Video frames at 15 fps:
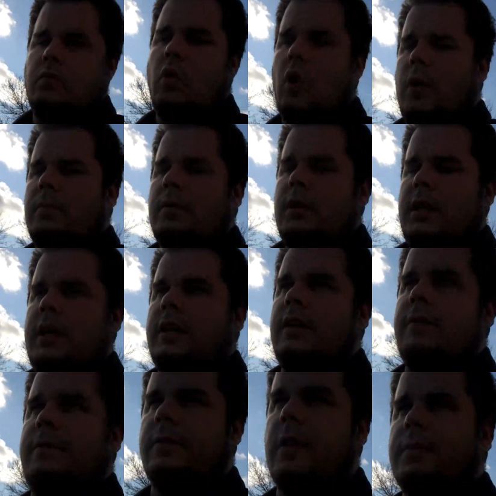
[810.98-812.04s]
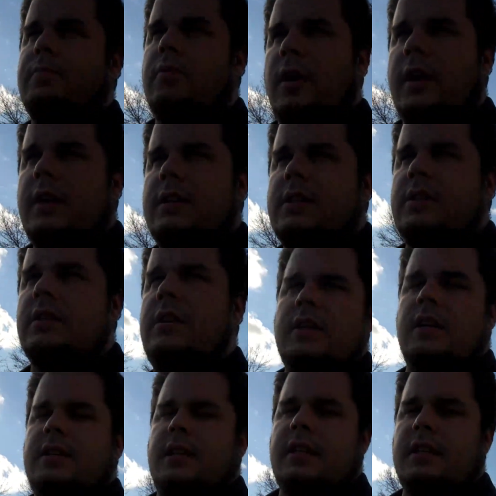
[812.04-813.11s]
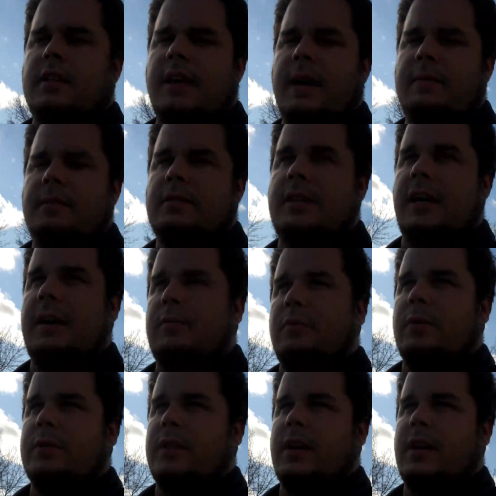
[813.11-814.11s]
normally for the price, because at the time this camera was